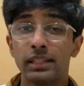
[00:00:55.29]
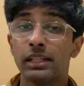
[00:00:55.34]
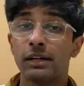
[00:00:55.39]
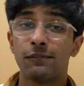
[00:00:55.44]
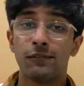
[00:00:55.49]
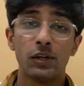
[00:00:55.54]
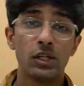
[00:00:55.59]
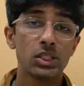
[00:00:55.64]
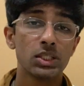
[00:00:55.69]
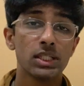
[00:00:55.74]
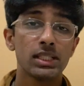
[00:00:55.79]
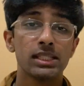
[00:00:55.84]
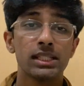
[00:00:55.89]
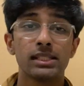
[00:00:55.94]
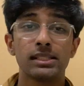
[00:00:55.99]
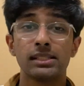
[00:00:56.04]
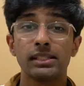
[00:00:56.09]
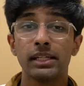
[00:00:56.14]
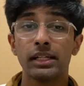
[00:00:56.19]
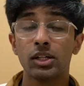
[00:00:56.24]
The first is
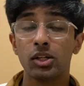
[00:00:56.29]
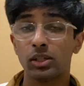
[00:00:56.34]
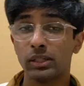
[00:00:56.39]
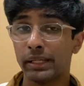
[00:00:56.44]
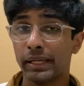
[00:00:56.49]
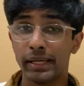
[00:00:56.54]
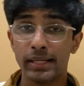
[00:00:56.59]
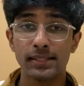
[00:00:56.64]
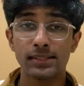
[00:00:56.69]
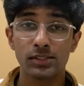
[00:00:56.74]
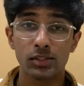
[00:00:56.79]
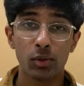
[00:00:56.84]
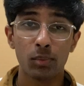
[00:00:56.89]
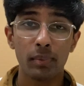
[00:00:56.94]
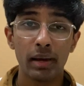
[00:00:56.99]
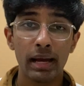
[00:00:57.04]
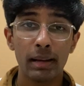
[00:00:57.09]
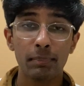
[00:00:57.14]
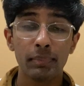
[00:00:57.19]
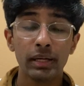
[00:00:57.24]
this thing called a
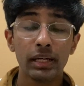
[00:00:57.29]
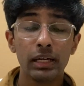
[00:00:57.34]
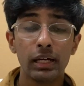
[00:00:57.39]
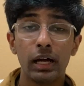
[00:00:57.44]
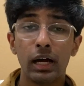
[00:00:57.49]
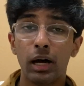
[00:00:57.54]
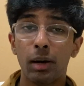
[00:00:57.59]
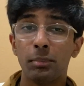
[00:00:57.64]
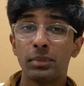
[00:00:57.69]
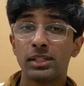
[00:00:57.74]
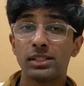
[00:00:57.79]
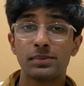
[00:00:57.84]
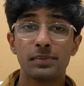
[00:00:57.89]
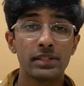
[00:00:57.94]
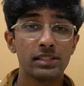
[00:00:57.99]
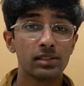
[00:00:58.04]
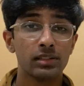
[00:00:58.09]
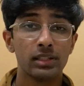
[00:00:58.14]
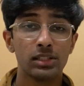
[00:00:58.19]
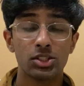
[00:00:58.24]
histomap, and it's
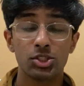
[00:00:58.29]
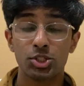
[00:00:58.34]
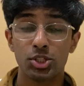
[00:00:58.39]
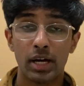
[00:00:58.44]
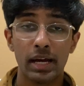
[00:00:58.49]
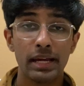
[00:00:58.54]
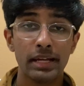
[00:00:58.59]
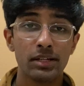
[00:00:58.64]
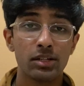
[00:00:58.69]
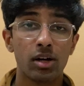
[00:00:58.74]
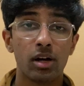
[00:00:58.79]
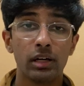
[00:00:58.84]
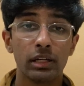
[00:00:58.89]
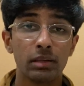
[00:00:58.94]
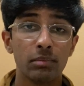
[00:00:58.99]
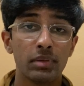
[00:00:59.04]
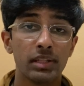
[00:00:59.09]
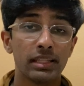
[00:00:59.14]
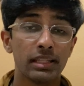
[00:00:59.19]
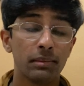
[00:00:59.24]
basically this giant
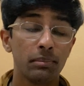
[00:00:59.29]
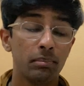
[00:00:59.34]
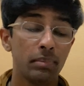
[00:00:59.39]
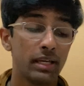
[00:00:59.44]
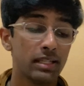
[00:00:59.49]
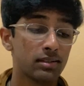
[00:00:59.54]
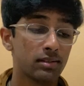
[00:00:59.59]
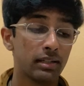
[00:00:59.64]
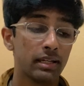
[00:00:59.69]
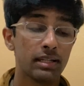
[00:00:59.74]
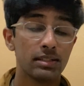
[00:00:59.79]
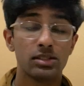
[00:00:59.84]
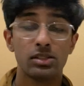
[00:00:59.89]
document that basically has